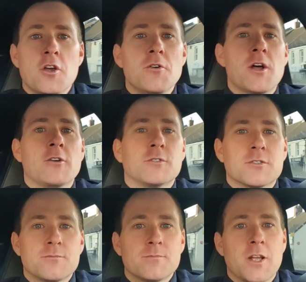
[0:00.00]
Who
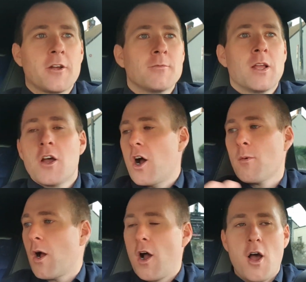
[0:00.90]
knows? You know,
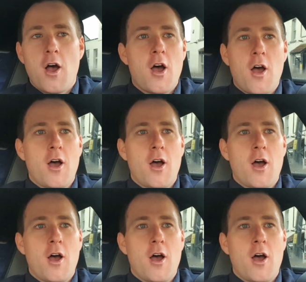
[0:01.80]
I'm,